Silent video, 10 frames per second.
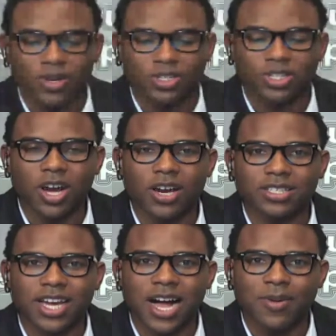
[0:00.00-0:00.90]

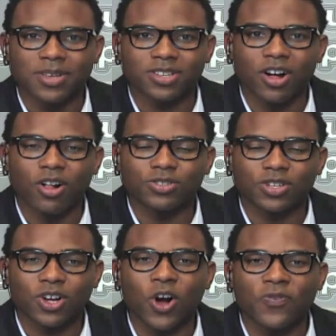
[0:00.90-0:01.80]
Shaunna Thomas,
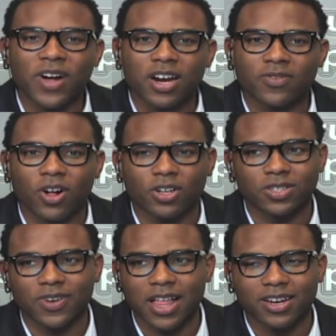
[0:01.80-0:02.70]
Ultra, co-founder of
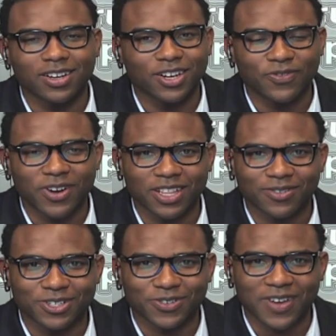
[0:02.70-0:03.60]
Ultraviolet and a good friend of The
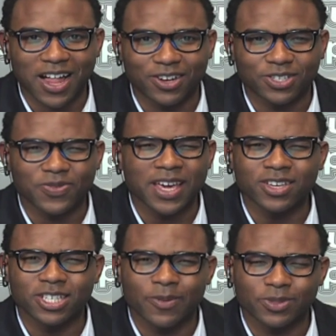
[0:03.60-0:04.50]
Richard Fowler Show. Thank
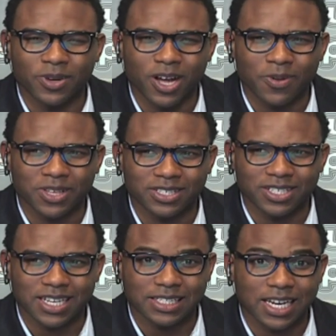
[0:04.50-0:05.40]
you so much for being on with us
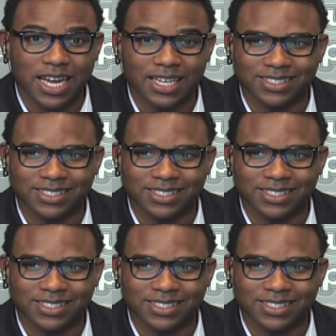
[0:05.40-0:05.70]
this, tonight.